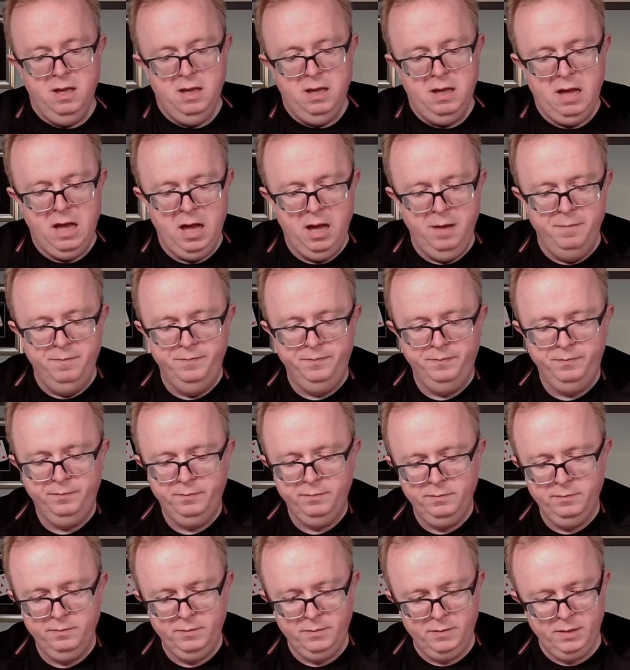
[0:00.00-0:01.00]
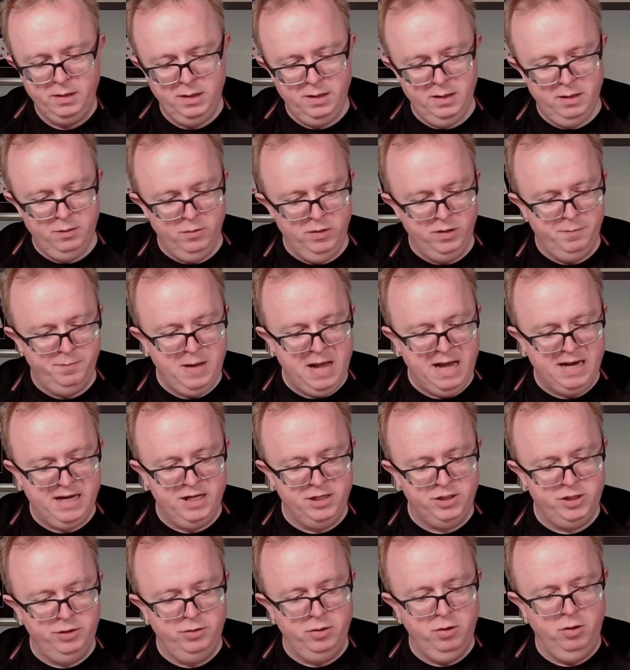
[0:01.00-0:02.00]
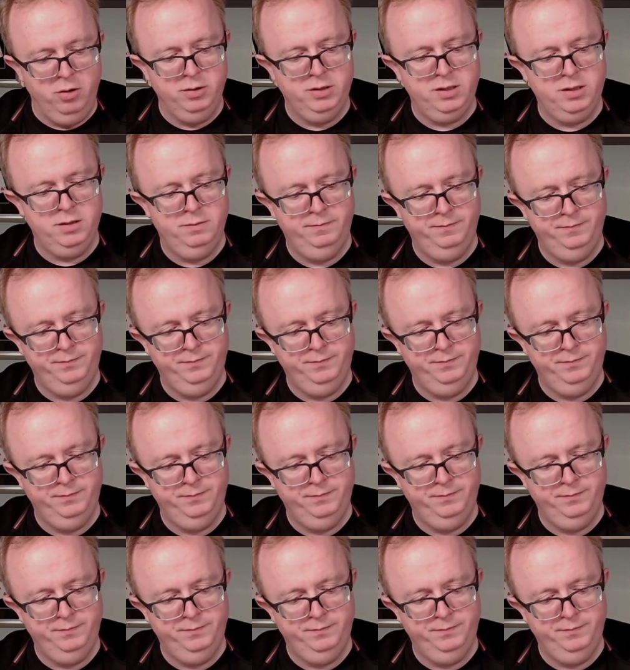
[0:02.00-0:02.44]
With the package, you got